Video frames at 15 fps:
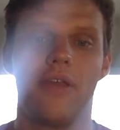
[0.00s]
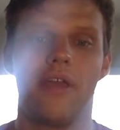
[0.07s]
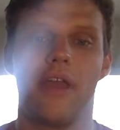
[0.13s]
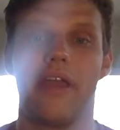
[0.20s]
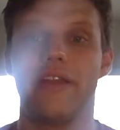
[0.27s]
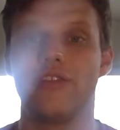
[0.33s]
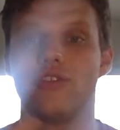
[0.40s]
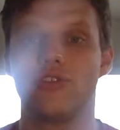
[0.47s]

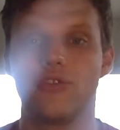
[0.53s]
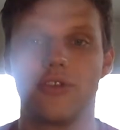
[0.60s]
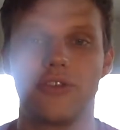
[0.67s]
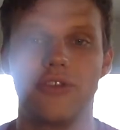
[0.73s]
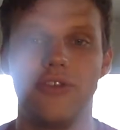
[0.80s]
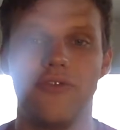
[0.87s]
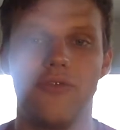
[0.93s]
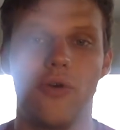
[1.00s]
and
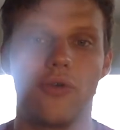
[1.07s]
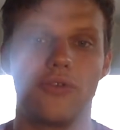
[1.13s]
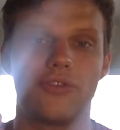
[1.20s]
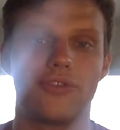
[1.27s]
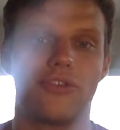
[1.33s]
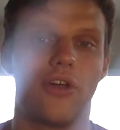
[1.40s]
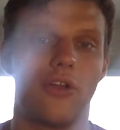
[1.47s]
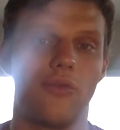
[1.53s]
strictly
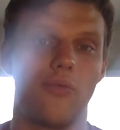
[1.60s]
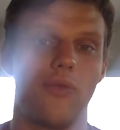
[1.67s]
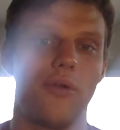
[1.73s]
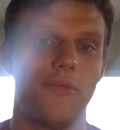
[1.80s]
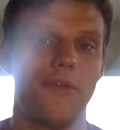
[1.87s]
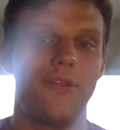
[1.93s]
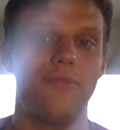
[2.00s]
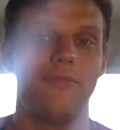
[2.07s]
focused on
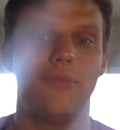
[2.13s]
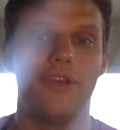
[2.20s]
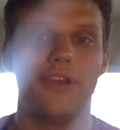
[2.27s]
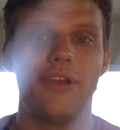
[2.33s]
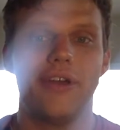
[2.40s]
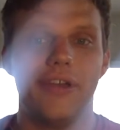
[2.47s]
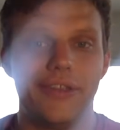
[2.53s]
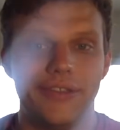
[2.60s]
women
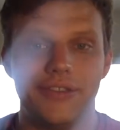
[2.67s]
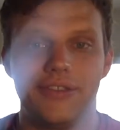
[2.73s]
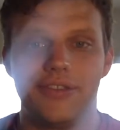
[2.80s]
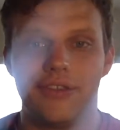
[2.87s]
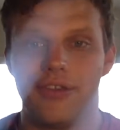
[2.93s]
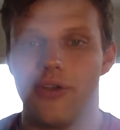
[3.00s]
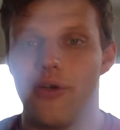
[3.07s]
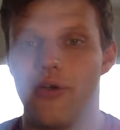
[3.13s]
because,
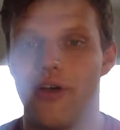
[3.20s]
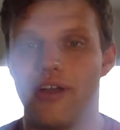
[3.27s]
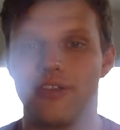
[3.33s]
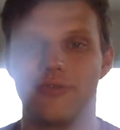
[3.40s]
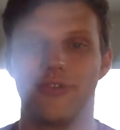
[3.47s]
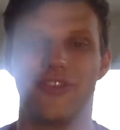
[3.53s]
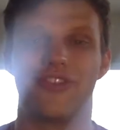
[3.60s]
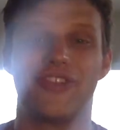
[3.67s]

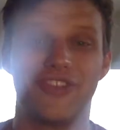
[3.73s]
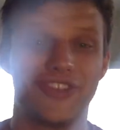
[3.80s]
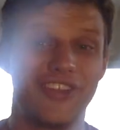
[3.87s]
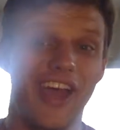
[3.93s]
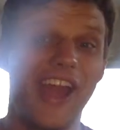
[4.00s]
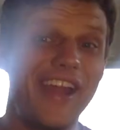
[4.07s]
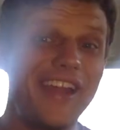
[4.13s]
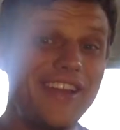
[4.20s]
that's what
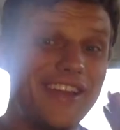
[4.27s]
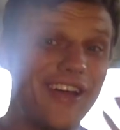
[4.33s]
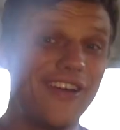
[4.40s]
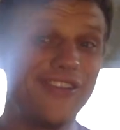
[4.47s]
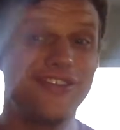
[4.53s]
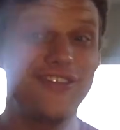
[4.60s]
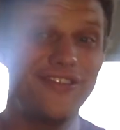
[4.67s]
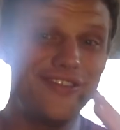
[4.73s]
society
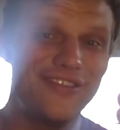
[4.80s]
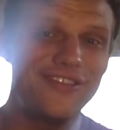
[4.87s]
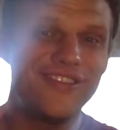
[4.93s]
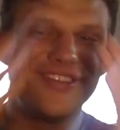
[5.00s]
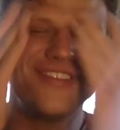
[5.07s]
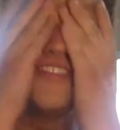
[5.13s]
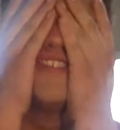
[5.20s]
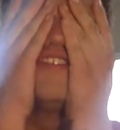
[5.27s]
tells you to
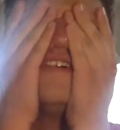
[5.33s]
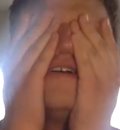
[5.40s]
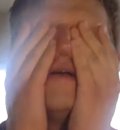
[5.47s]
do.